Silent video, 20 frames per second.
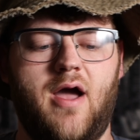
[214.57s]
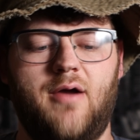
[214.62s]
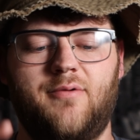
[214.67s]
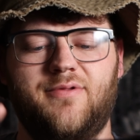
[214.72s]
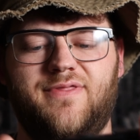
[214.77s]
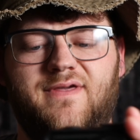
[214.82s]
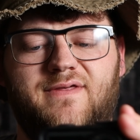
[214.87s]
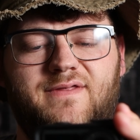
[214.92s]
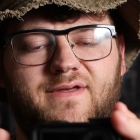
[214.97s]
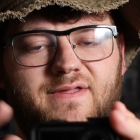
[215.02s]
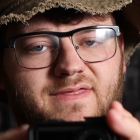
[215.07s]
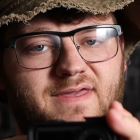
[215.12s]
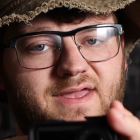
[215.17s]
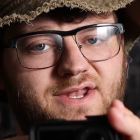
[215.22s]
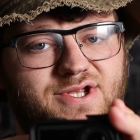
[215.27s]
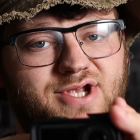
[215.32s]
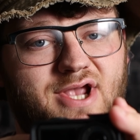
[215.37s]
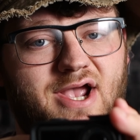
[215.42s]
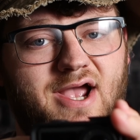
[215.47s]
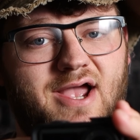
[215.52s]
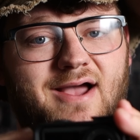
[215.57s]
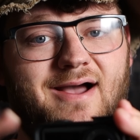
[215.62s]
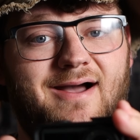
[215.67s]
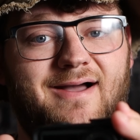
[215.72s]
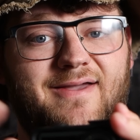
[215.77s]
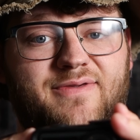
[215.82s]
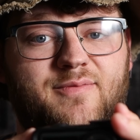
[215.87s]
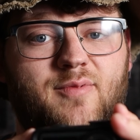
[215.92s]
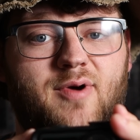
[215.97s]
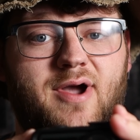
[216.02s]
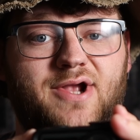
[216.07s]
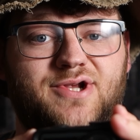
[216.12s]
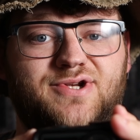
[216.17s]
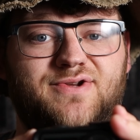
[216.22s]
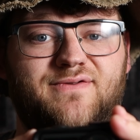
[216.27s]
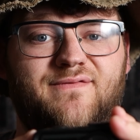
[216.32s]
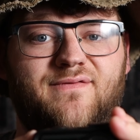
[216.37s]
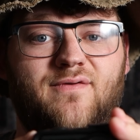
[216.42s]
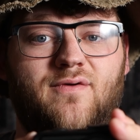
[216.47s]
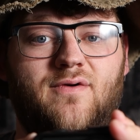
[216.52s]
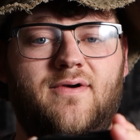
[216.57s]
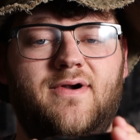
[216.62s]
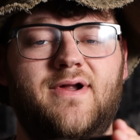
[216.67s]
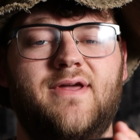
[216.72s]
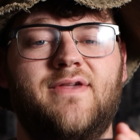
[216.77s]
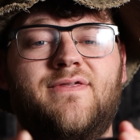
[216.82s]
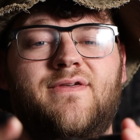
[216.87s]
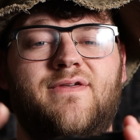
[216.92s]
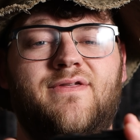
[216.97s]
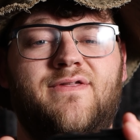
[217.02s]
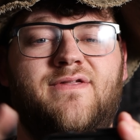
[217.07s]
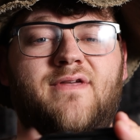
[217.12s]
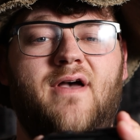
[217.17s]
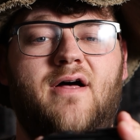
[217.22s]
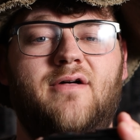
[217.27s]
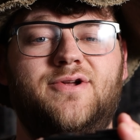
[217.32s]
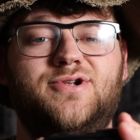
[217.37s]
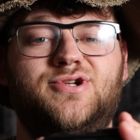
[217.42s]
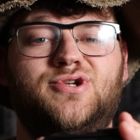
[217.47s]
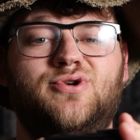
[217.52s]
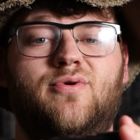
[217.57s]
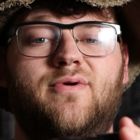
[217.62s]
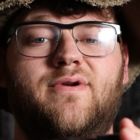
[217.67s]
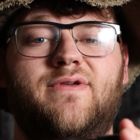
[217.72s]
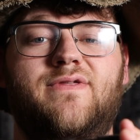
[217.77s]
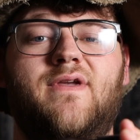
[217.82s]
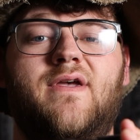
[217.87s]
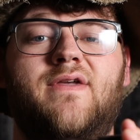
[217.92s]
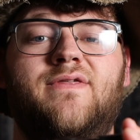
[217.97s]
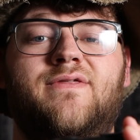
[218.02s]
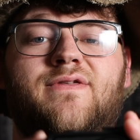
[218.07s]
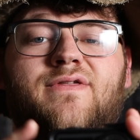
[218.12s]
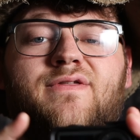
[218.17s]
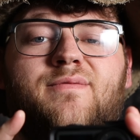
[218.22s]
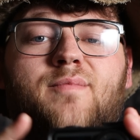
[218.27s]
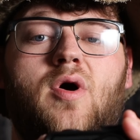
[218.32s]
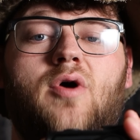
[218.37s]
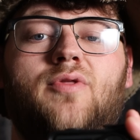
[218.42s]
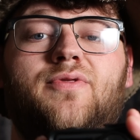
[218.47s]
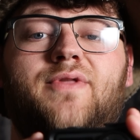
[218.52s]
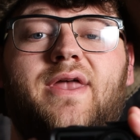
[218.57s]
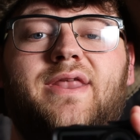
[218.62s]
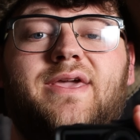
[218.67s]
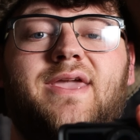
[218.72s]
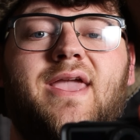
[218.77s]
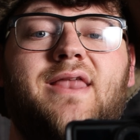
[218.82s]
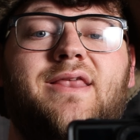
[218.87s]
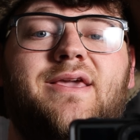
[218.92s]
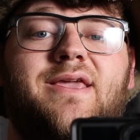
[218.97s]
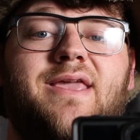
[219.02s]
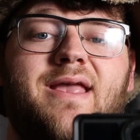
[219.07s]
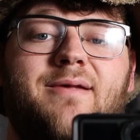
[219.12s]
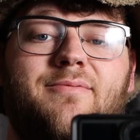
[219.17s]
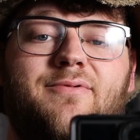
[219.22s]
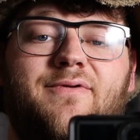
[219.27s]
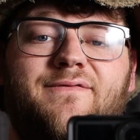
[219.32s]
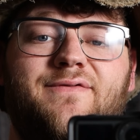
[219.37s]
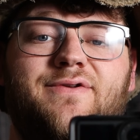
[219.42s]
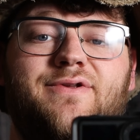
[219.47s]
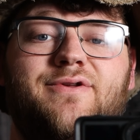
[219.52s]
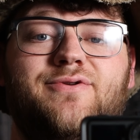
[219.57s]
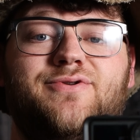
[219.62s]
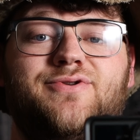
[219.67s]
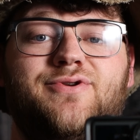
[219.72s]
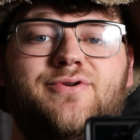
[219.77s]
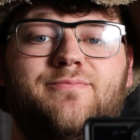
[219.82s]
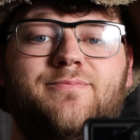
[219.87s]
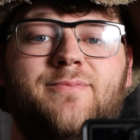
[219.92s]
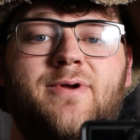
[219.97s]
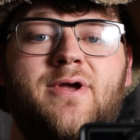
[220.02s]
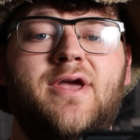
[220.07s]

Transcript: I would say the DJI Osmo Action 4 is a solid choice as a small dedicated camera for YouTube.